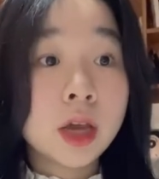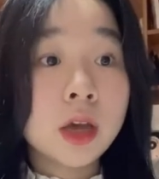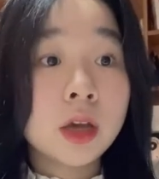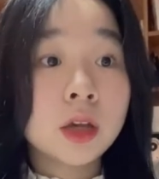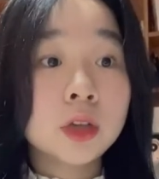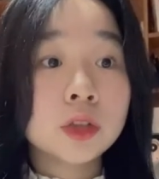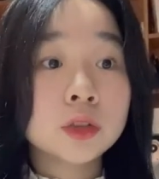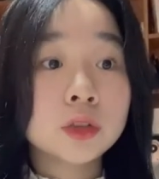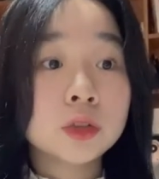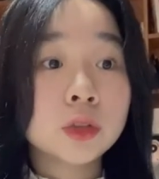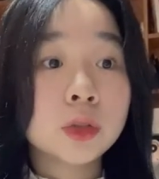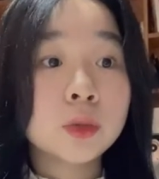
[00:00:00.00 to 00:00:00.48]

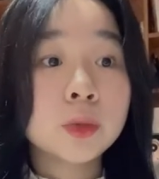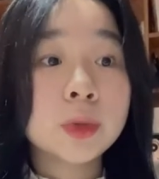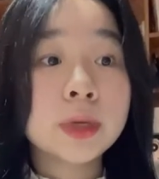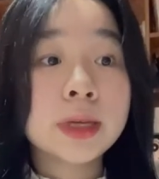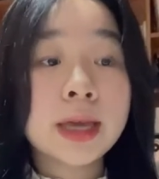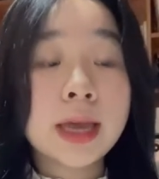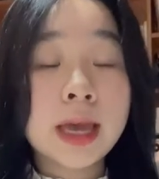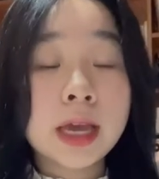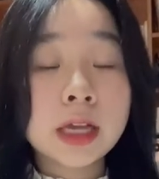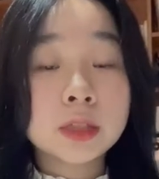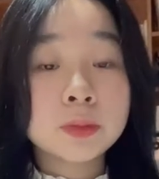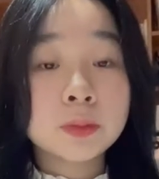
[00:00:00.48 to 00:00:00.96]
So we can
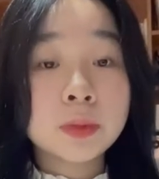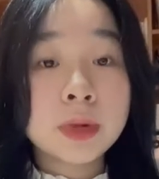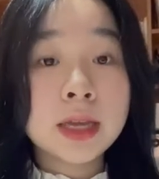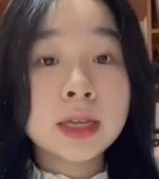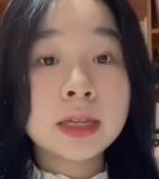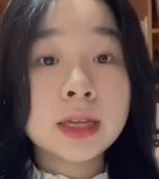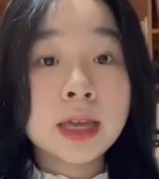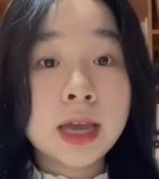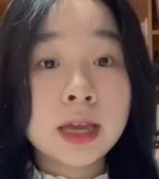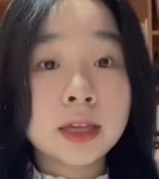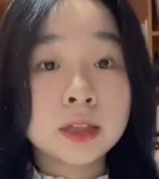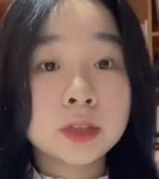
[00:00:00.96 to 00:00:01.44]
explain
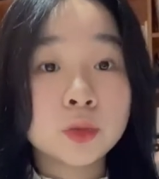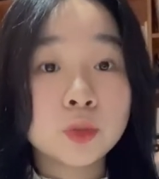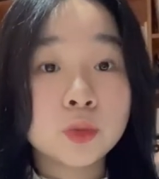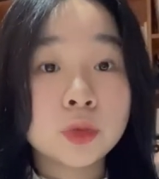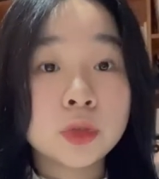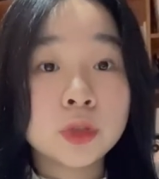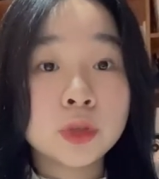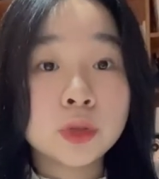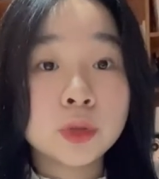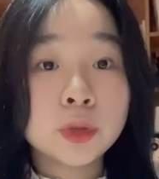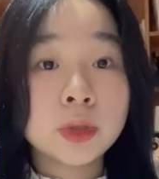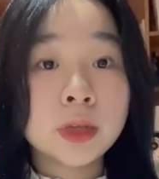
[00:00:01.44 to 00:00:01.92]
as we
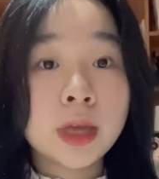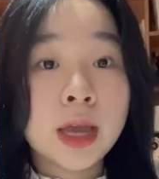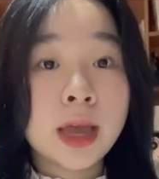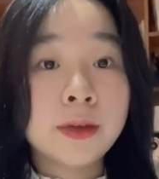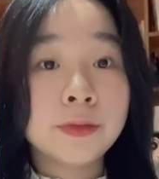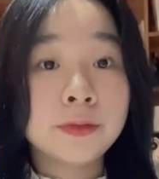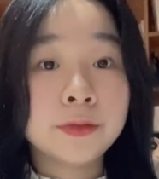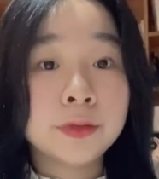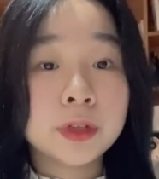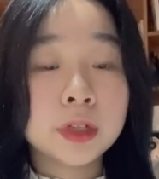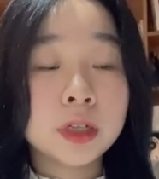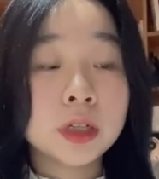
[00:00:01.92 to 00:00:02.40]
should have
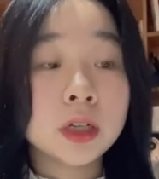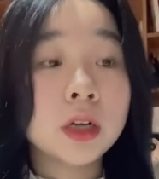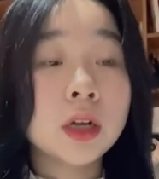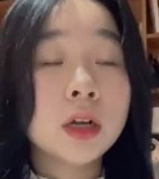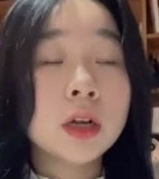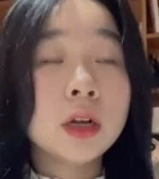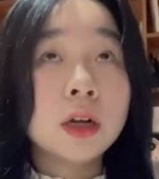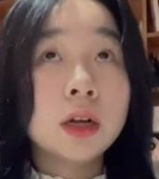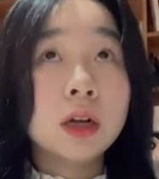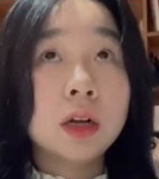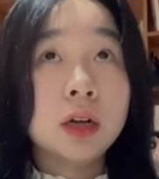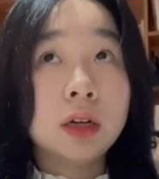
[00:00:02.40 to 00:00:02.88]

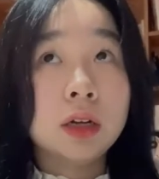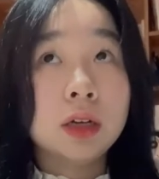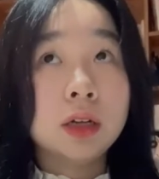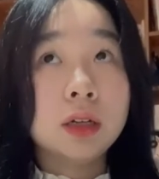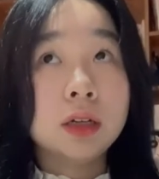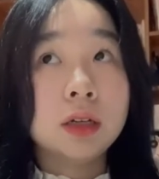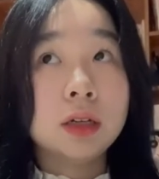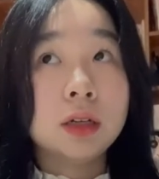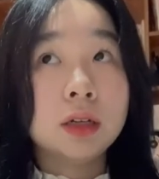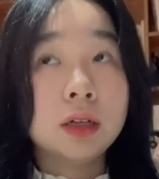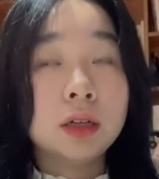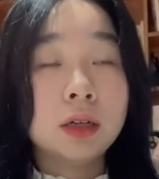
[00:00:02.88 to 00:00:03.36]

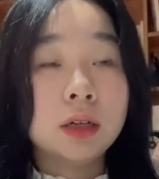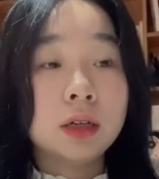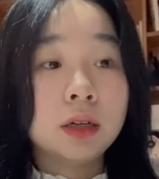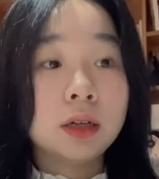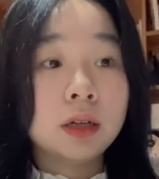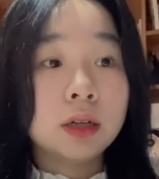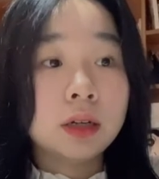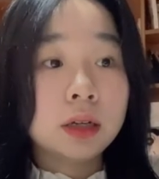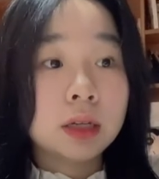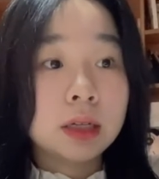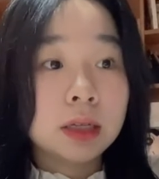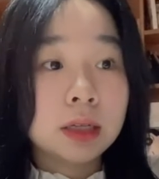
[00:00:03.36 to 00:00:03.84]
a
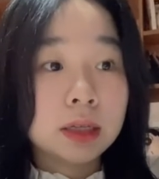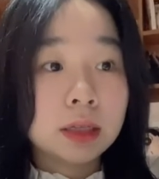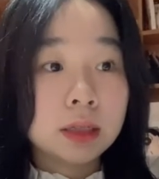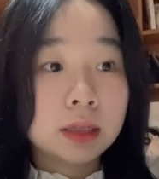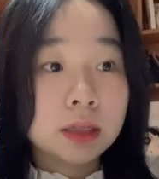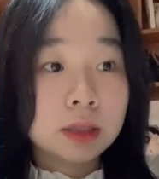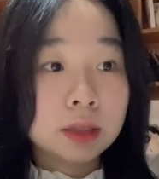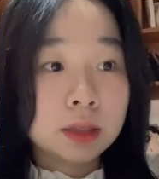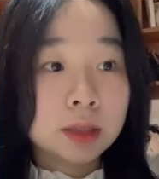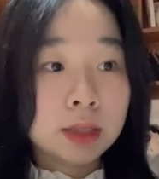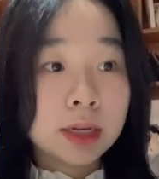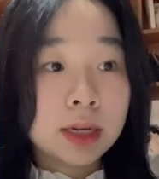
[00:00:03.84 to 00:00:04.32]

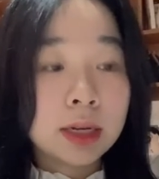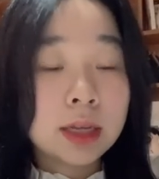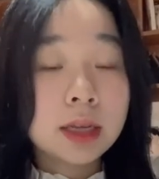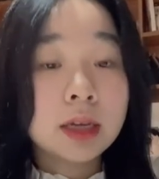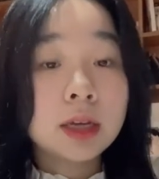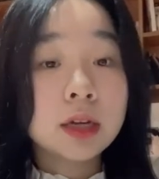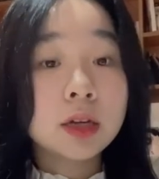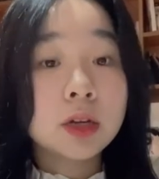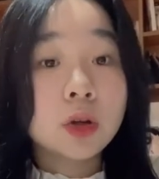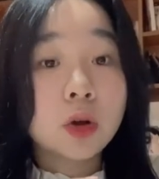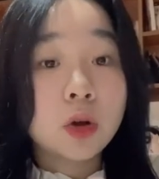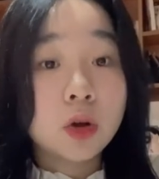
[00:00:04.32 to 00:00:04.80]
clear
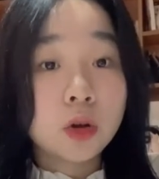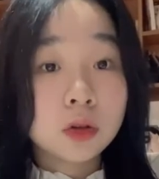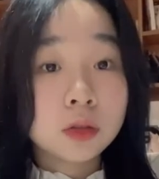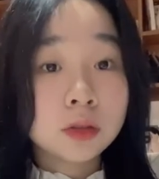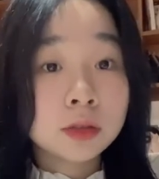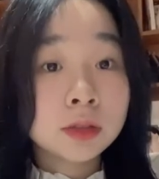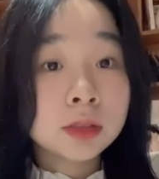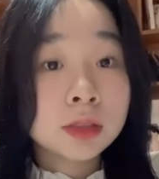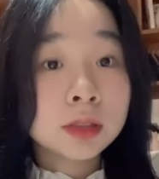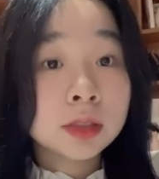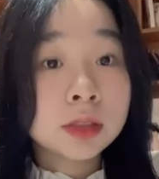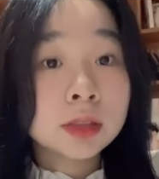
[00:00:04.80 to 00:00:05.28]

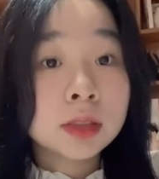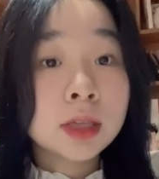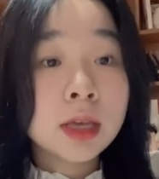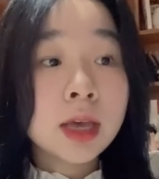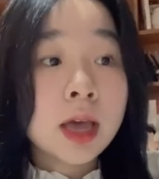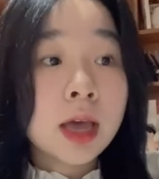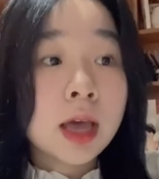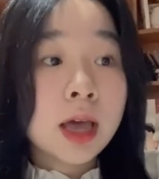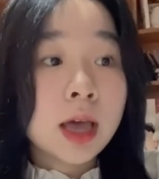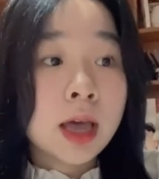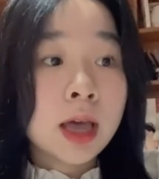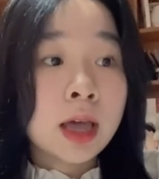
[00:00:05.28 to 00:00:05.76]
goals
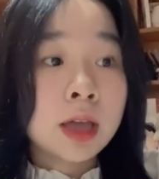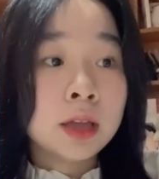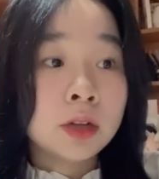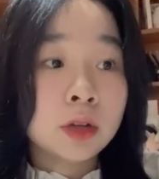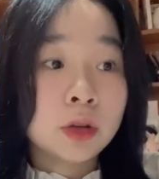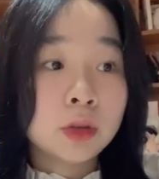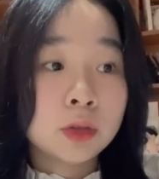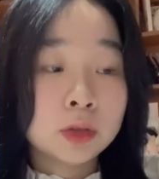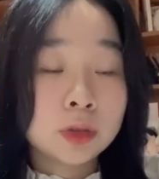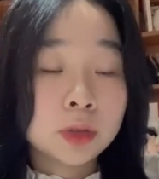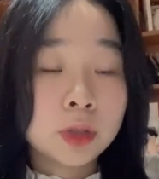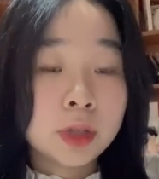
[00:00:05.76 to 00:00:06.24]
and
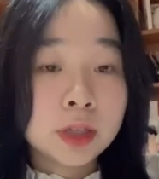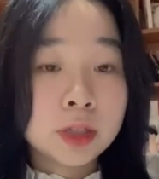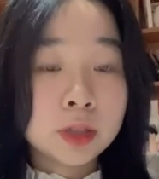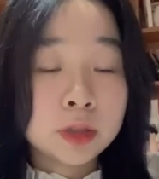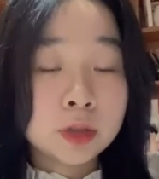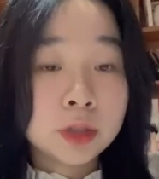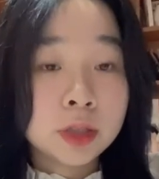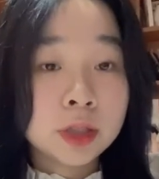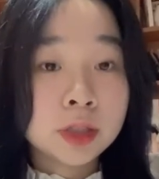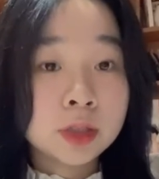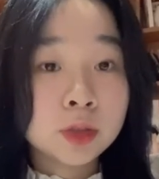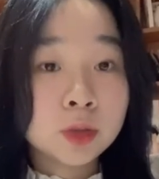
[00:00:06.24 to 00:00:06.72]
also
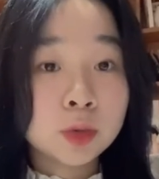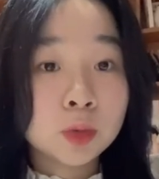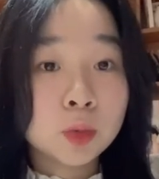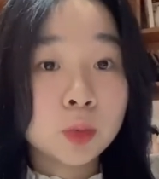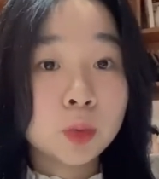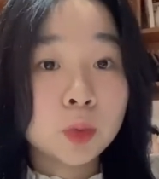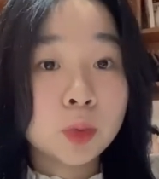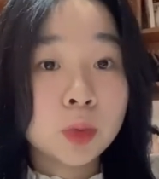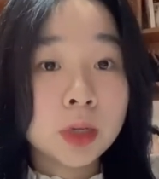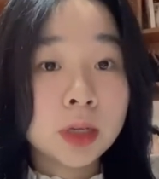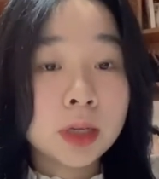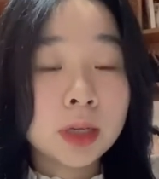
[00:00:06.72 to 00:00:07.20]
interest to
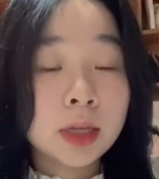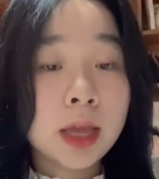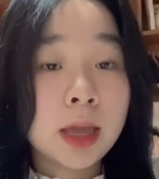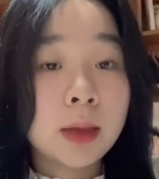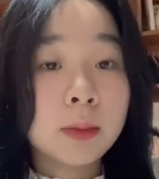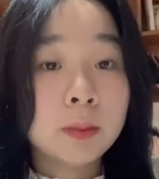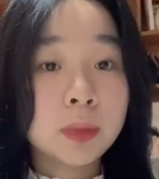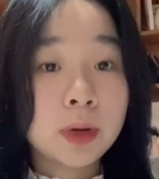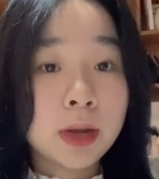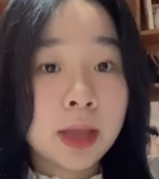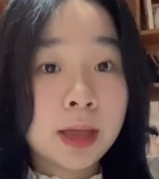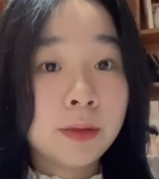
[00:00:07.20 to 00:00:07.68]
work and
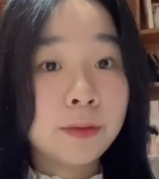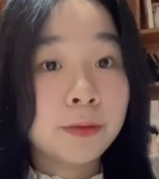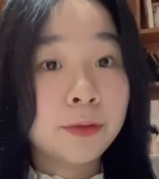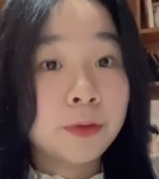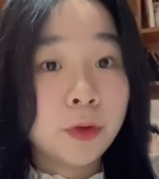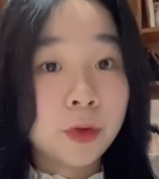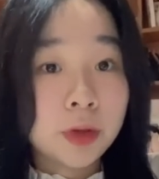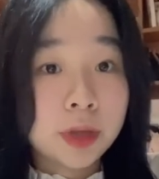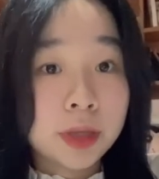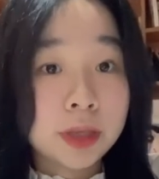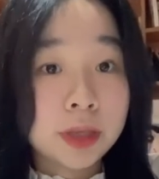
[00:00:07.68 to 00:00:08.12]
plan for it.